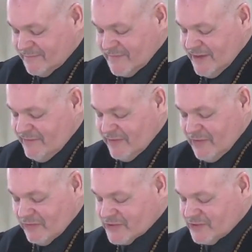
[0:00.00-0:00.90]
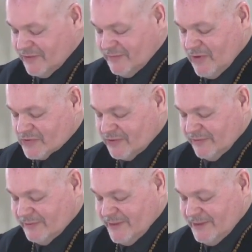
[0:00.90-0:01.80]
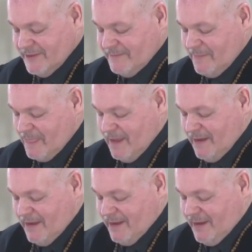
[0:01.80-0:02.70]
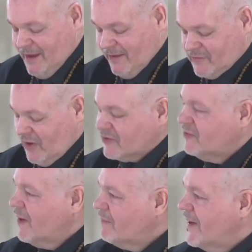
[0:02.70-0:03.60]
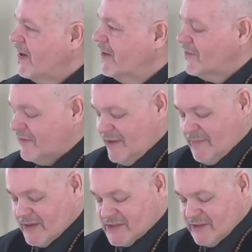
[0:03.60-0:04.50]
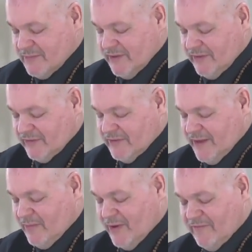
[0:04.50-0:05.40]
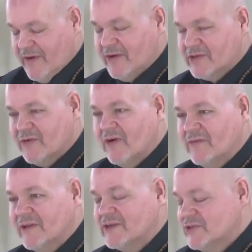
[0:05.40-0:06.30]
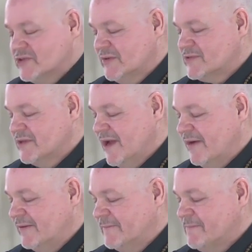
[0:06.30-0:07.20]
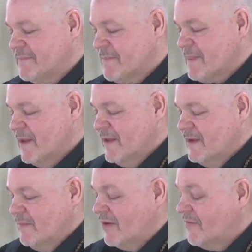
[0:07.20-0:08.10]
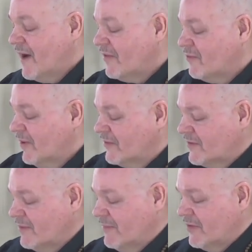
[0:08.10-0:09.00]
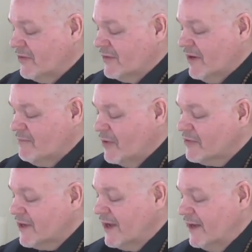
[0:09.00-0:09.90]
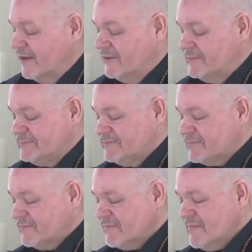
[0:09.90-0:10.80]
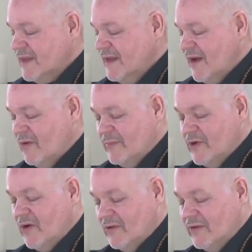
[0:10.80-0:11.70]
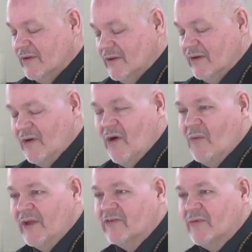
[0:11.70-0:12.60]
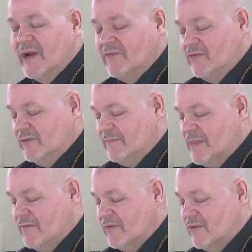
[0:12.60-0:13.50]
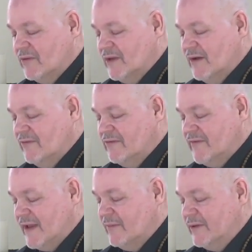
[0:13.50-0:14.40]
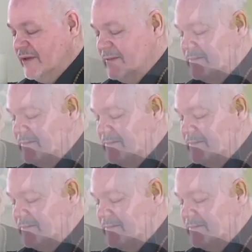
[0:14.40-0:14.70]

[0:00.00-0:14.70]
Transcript: Even though they're still emotional, I've talked to my parents and my siblings, and we have very strong relationships now. My father and my stepmother have both died, and I will be always grateful for their love of family.